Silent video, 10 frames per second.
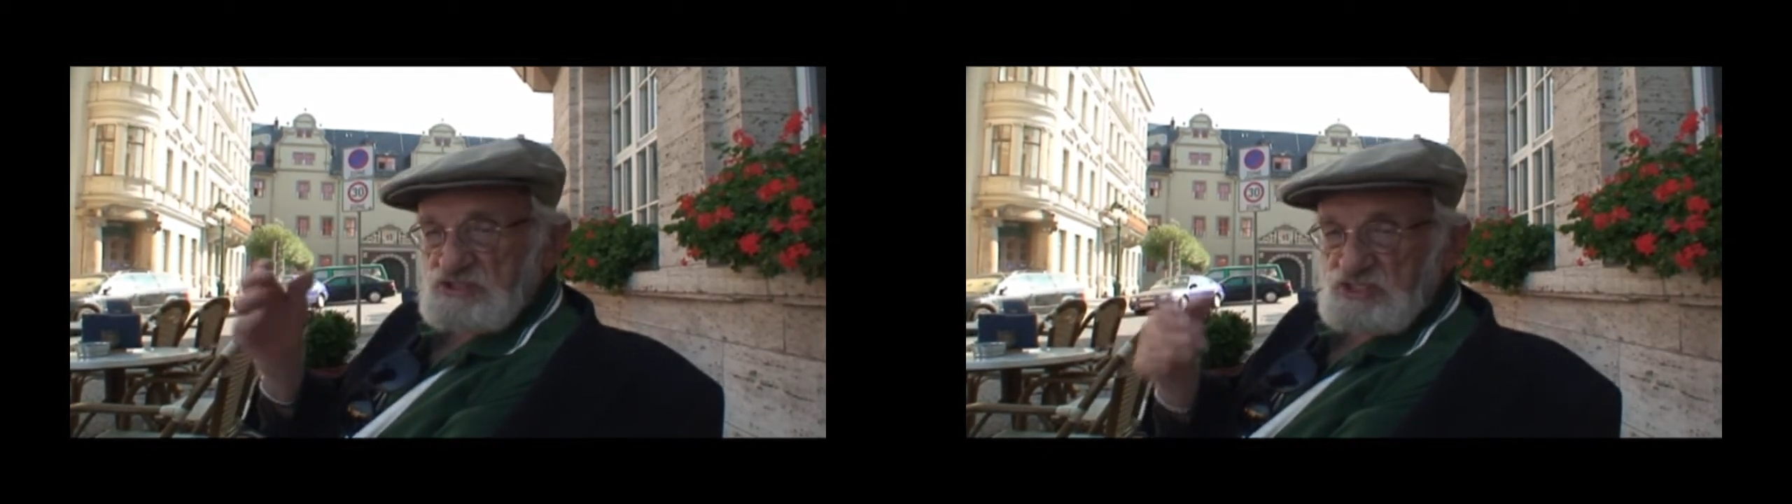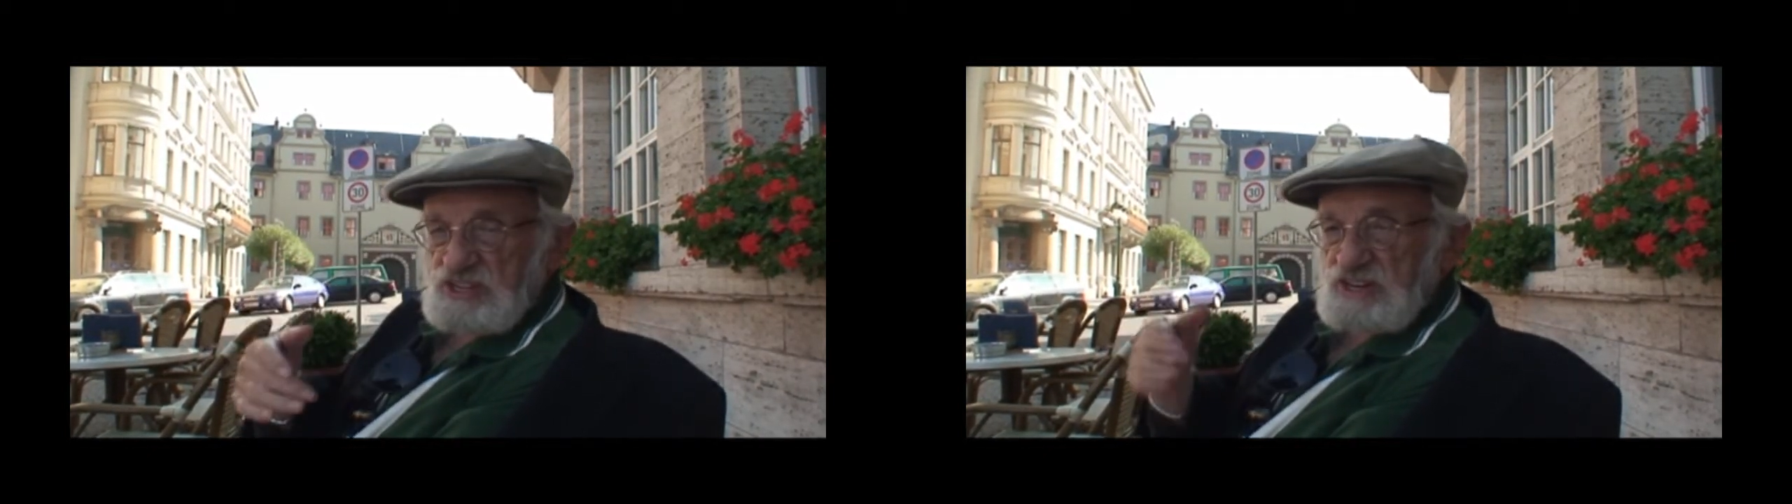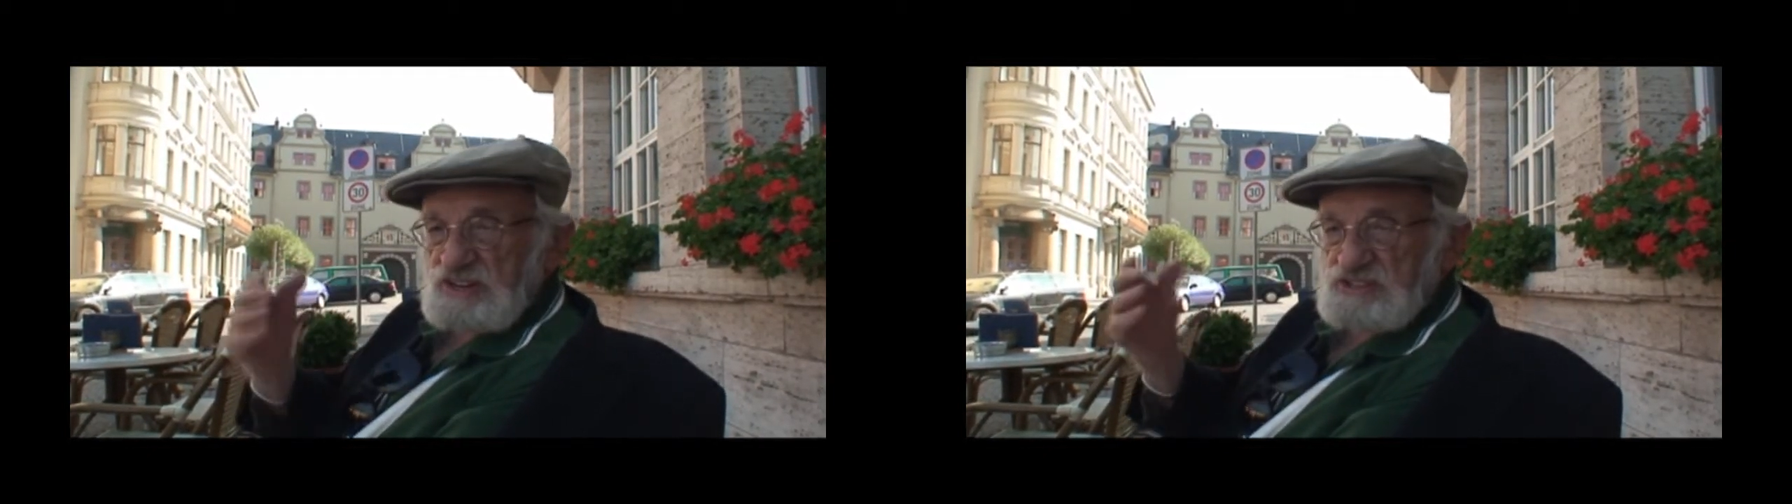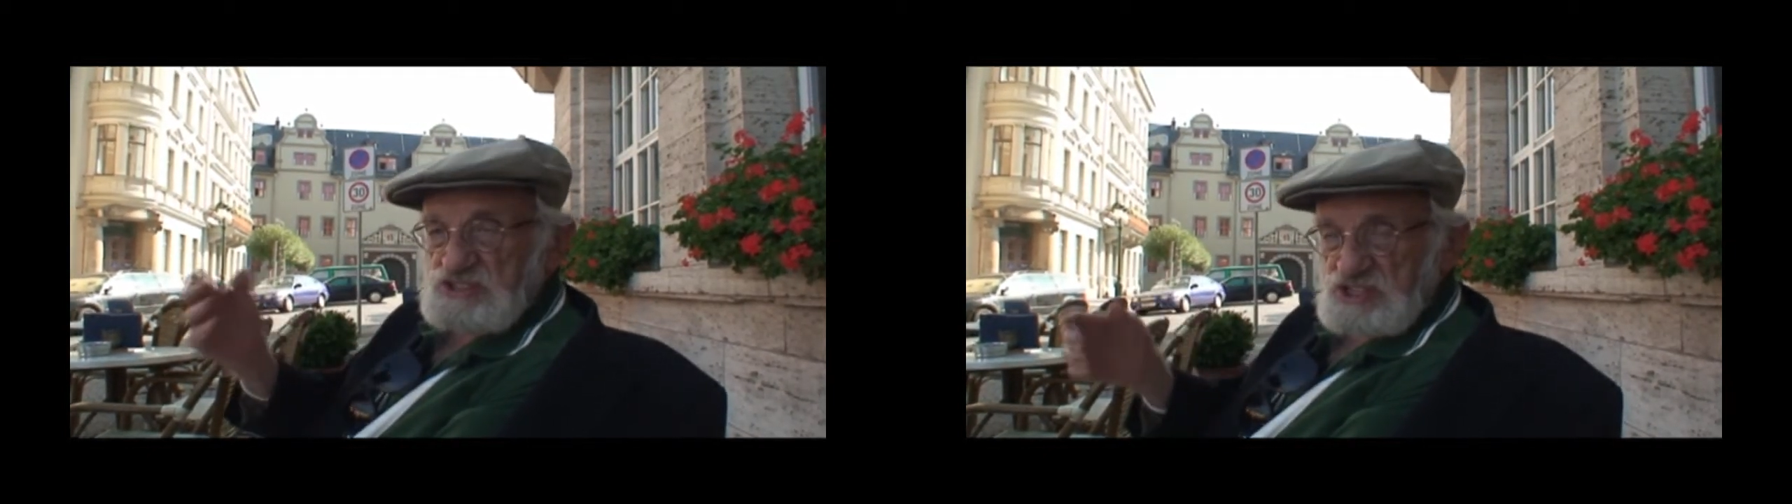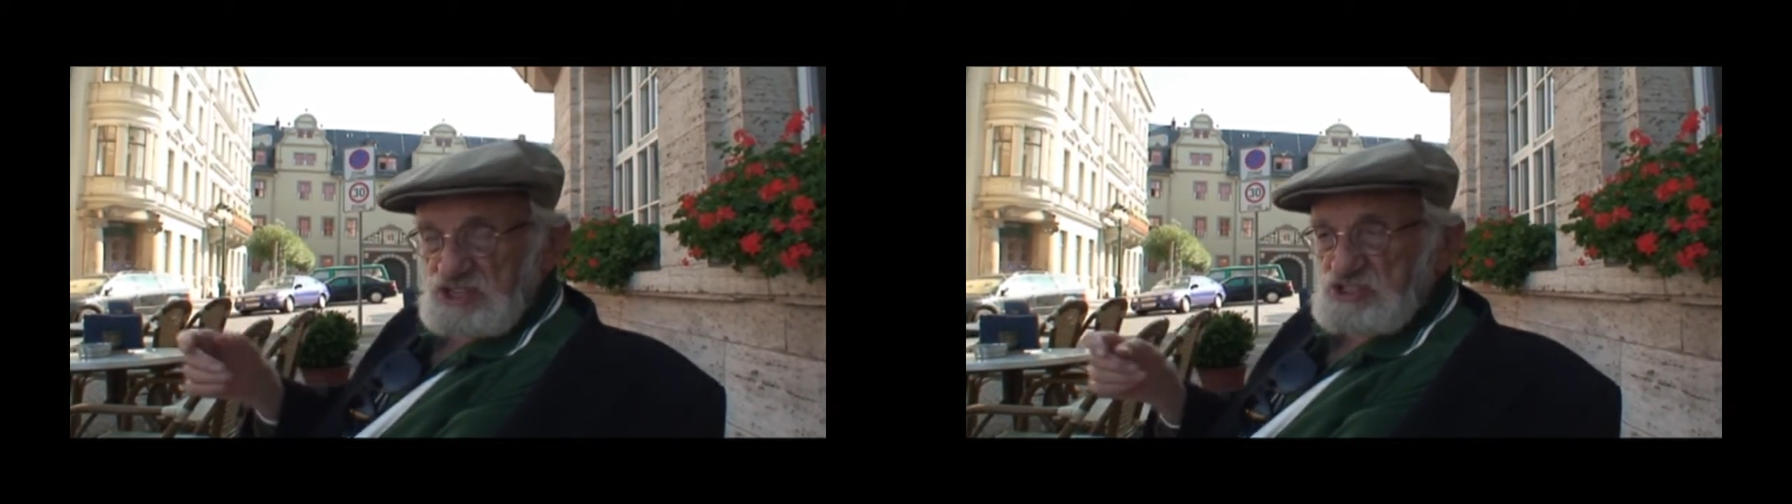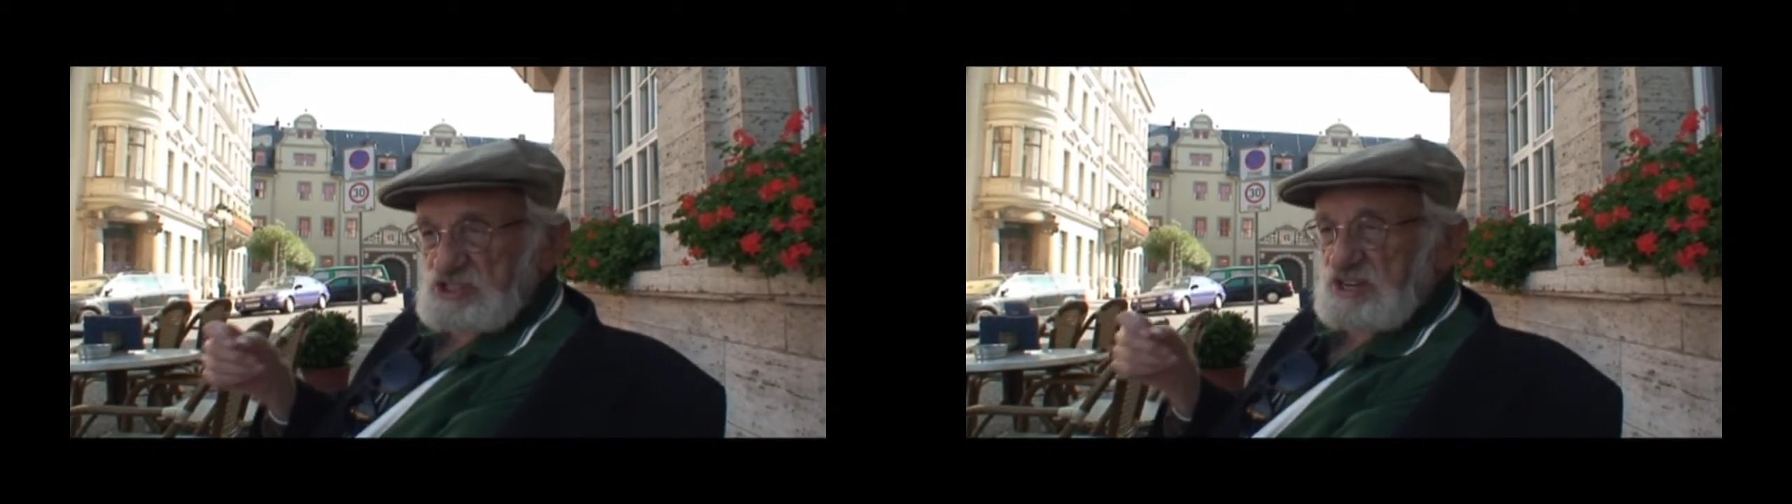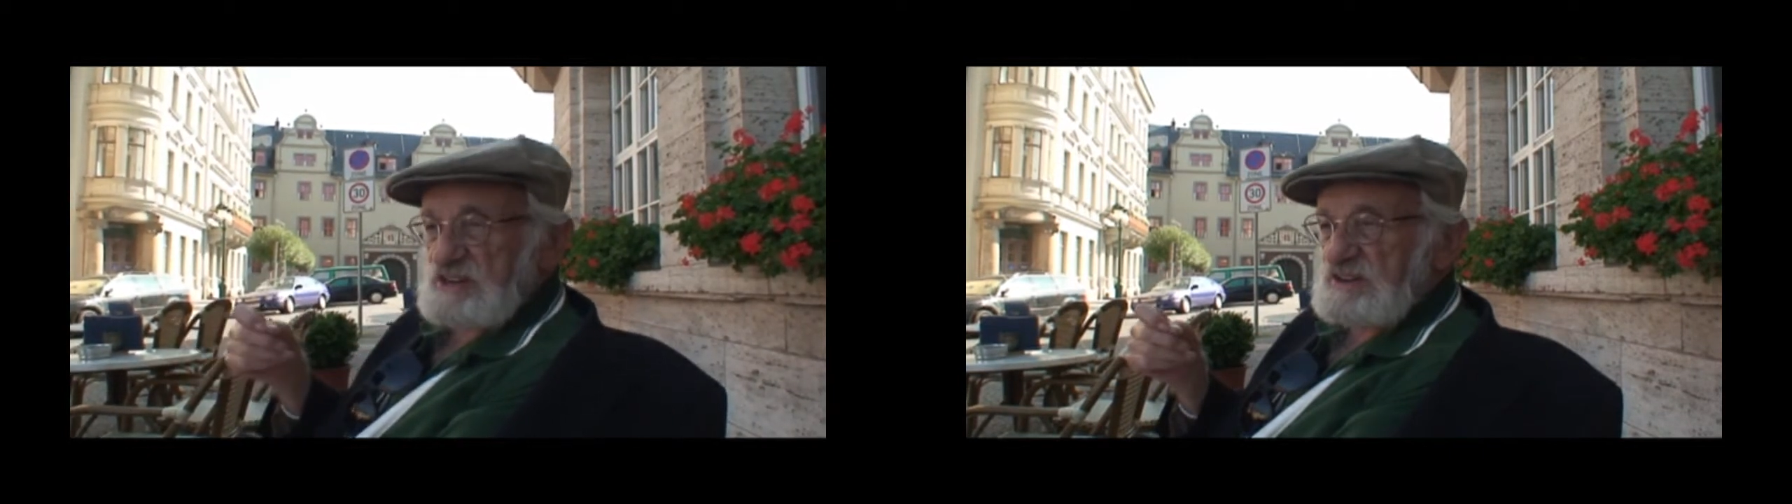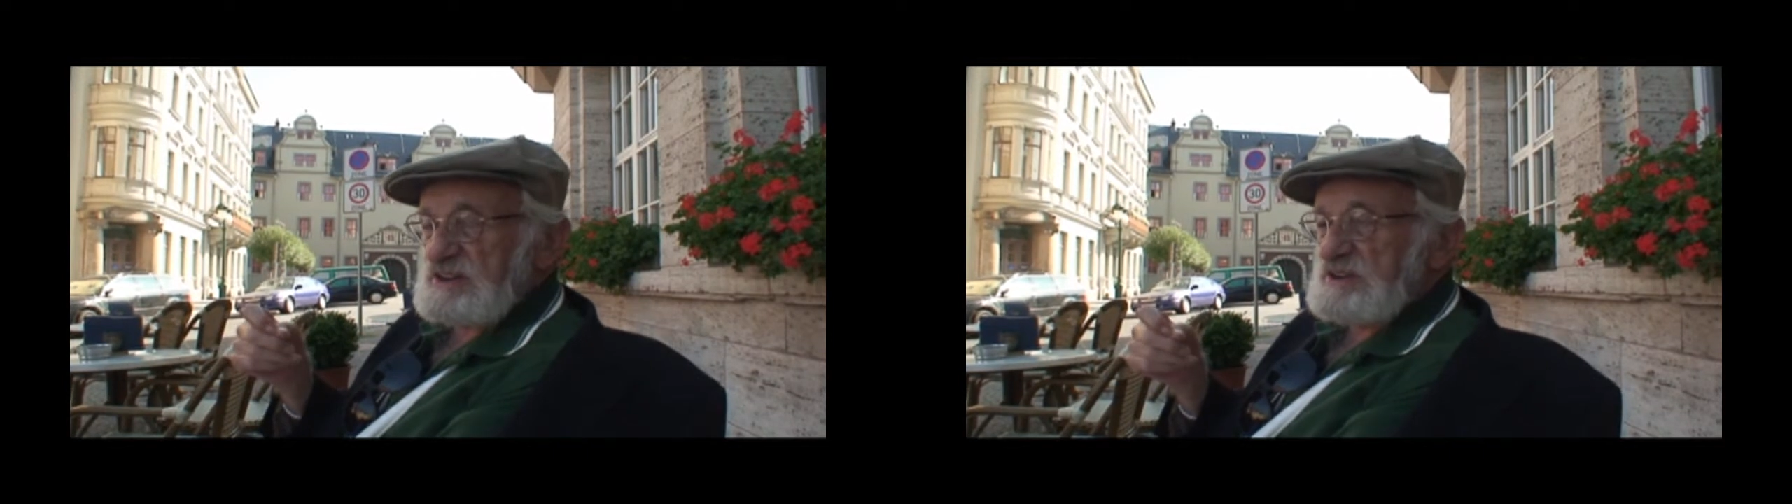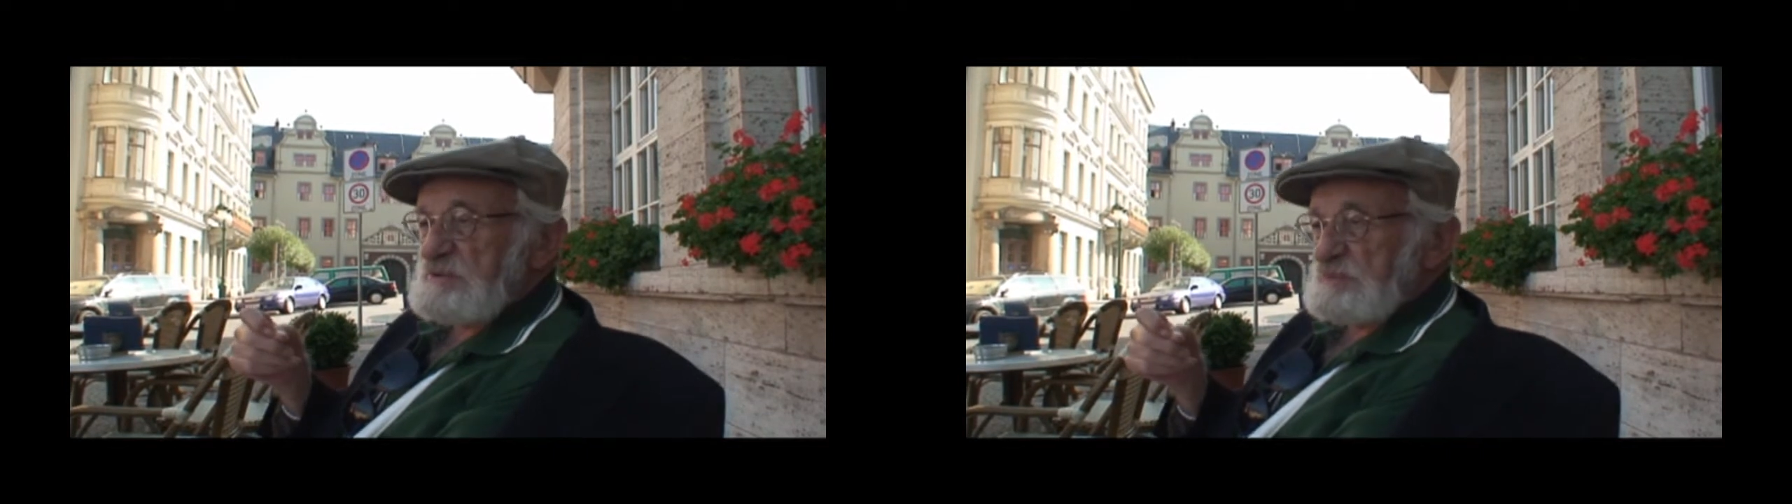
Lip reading: seal and stationery